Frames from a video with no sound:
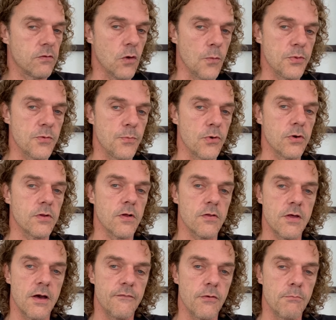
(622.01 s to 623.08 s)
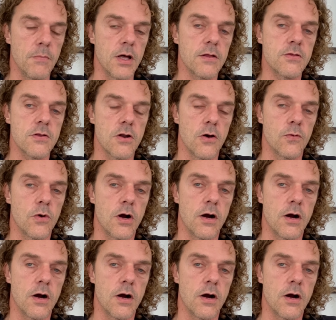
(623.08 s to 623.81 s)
Top sporters have a much lower